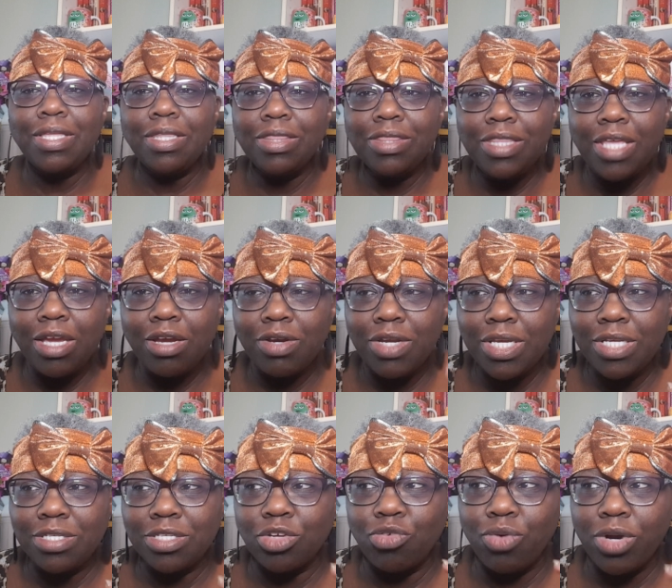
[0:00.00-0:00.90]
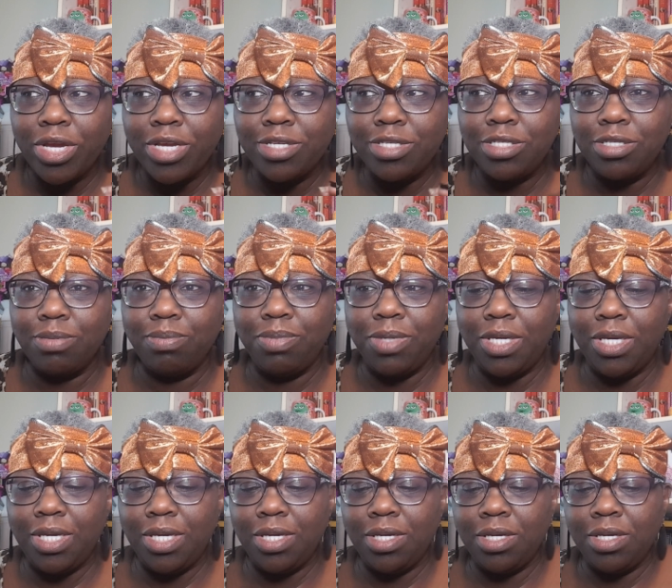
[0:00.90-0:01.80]
there is going to
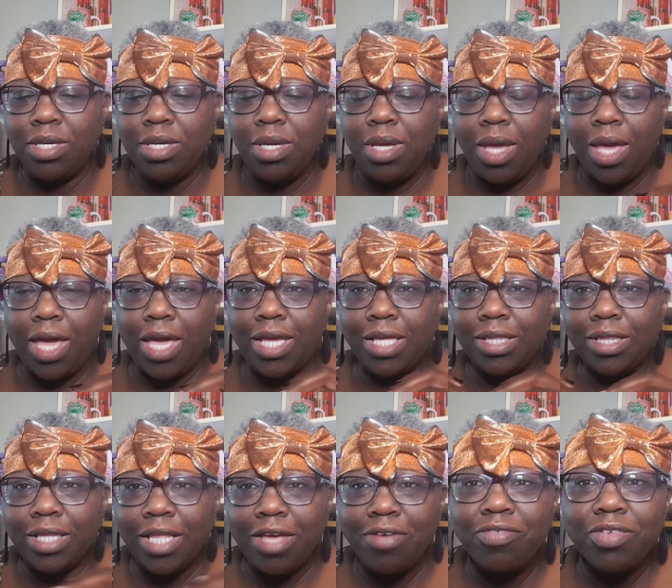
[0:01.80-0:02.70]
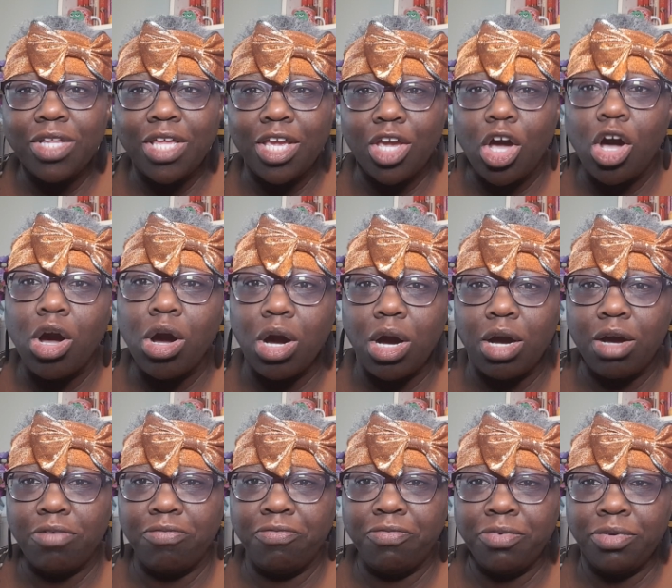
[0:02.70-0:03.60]
be a leveling
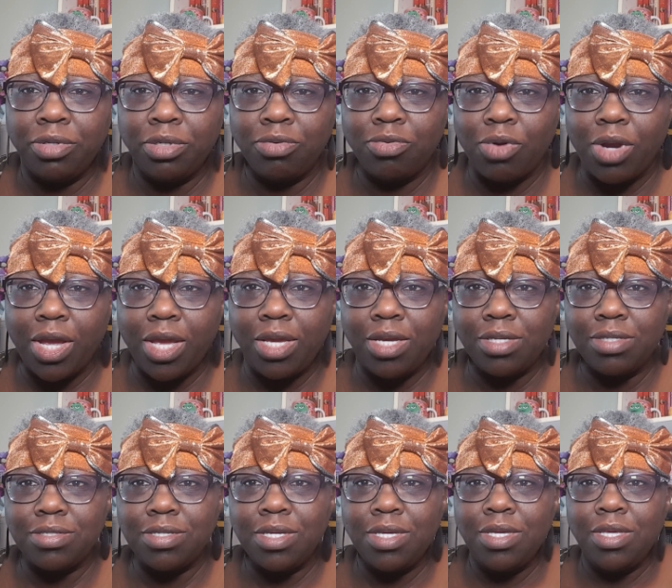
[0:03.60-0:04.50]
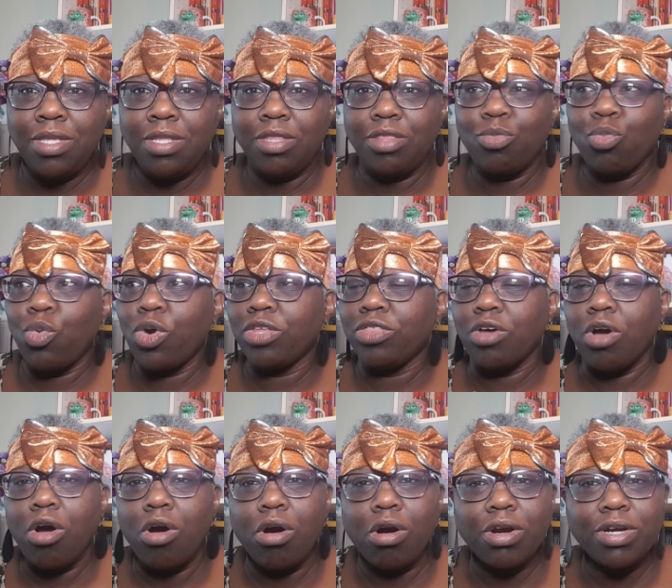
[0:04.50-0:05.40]
off, right? Where the
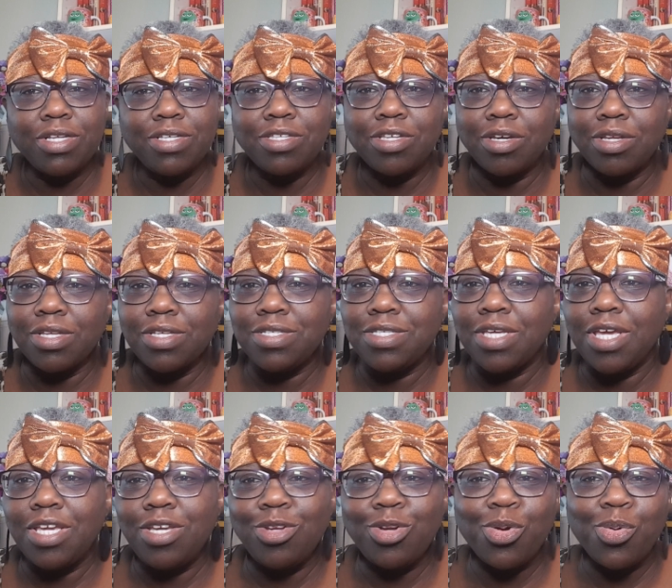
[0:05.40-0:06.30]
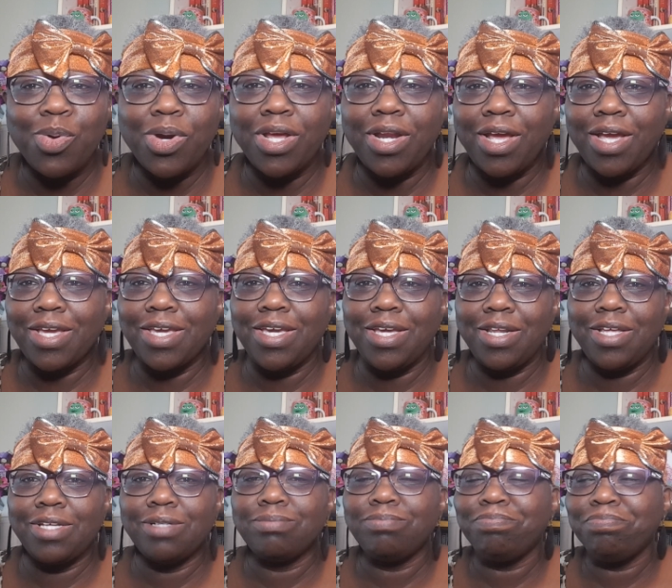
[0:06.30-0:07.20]
heart is going to say, you know what, I get
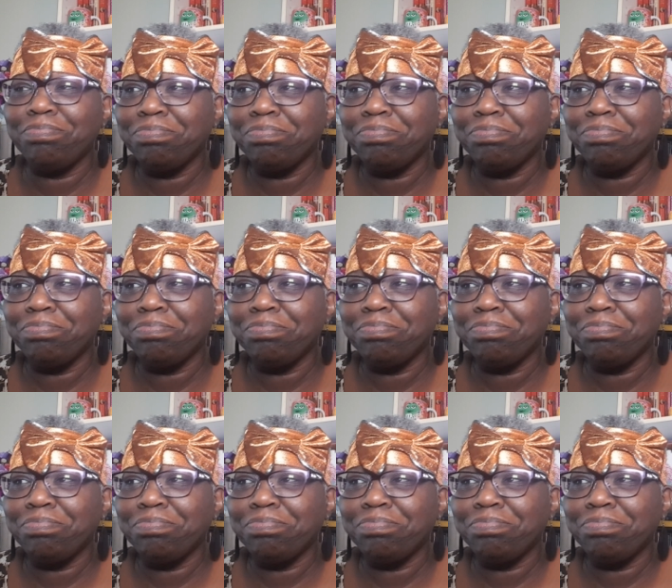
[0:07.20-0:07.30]
it.